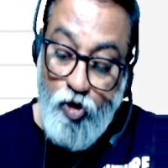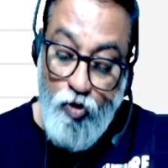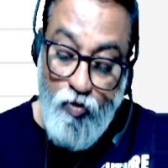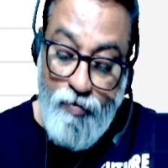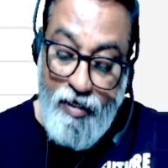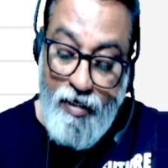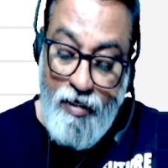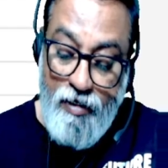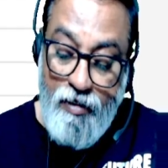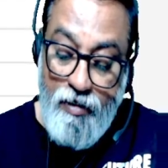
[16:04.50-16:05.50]
q
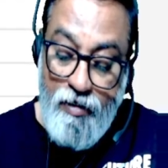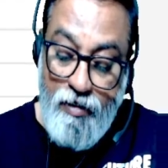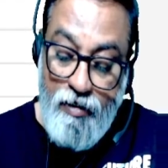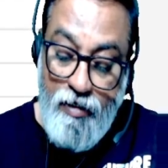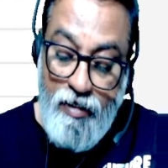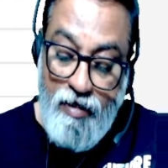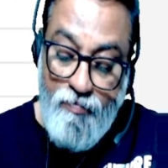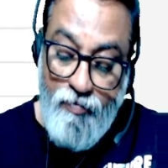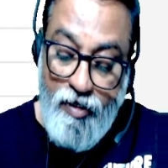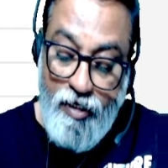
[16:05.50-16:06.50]
by
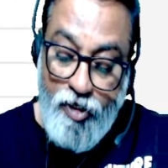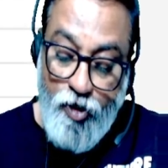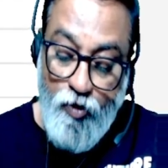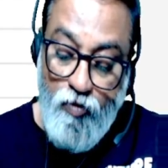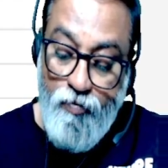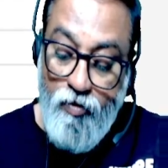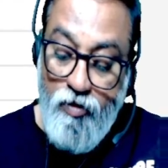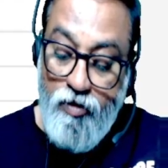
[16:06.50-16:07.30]
ma cube.